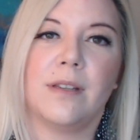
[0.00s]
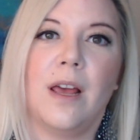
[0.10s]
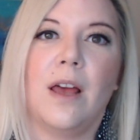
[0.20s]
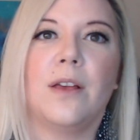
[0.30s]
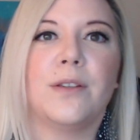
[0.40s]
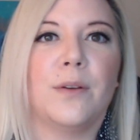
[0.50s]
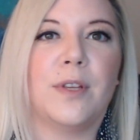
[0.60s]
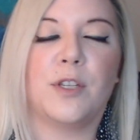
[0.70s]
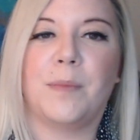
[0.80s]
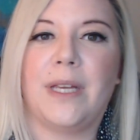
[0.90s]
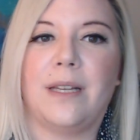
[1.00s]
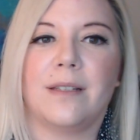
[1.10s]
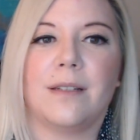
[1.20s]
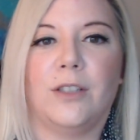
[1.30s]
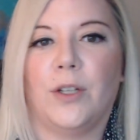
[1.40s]
So this means
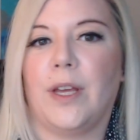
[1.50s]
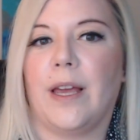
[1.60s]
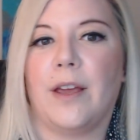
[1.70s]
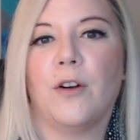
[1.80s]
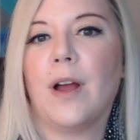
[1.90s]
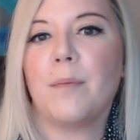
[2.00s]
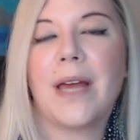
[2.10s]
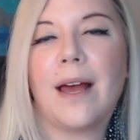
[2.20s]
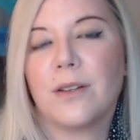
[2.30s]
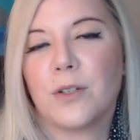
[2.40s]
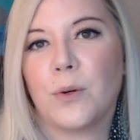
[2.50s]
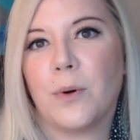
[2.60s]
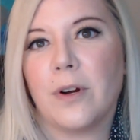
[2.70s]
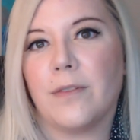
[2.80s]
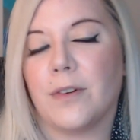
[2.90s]
looking at your MCAT score
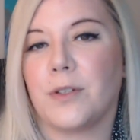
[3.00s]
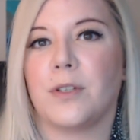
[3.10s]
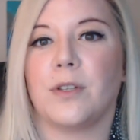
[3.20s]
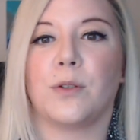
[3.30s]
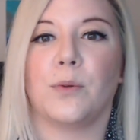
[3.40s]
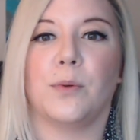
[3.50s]
versus the school's